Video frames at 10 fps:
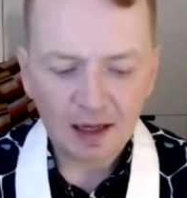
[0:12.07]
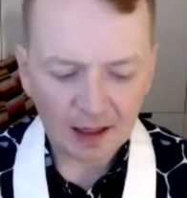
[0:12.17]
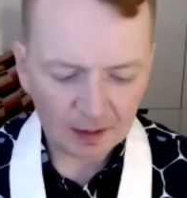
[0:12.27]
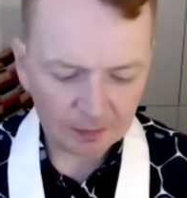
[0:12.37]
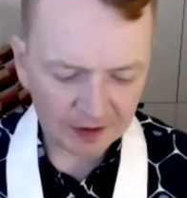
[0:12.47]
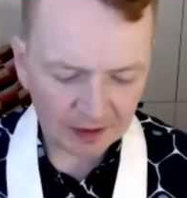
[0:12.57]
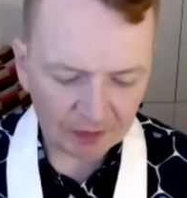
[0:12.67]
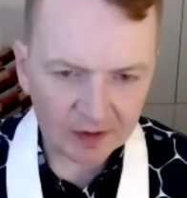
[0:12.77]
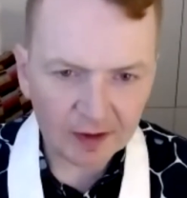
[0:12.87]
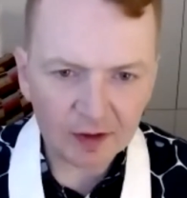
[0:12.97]
To give
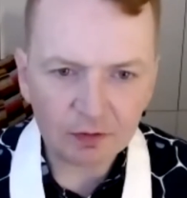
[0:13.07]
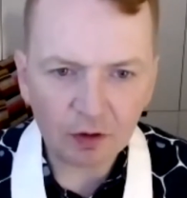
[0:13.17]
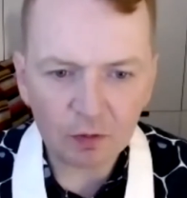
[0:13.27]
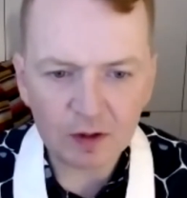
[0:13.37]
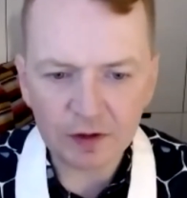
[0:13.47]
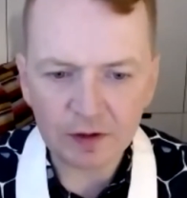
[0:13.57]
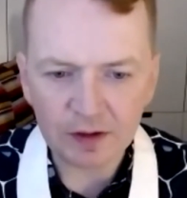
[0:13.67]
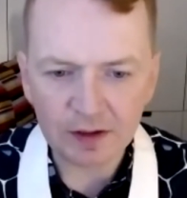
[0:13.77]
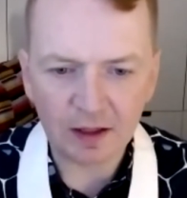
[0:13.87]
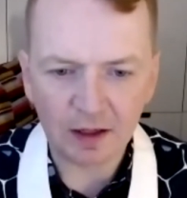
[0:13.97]
you a sense of what we'll do
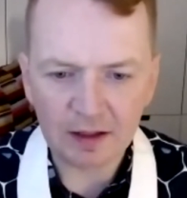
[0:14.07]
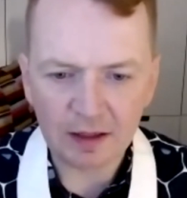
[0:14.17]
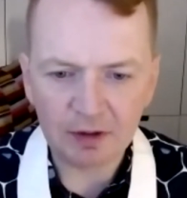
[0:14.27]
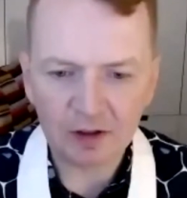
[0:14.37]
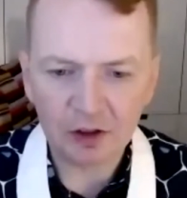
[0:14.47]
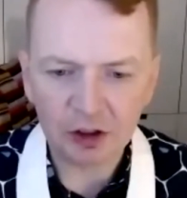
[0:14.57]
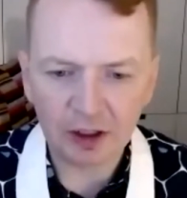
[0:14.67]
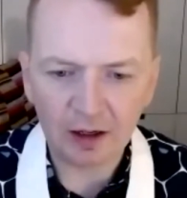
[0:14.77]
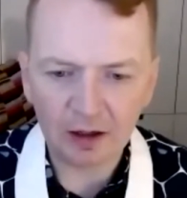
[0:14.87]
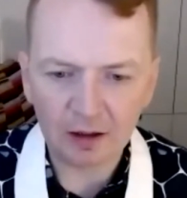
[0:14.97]
tonight, let me just
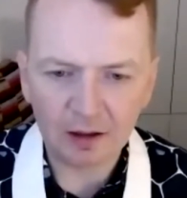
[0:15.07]
share,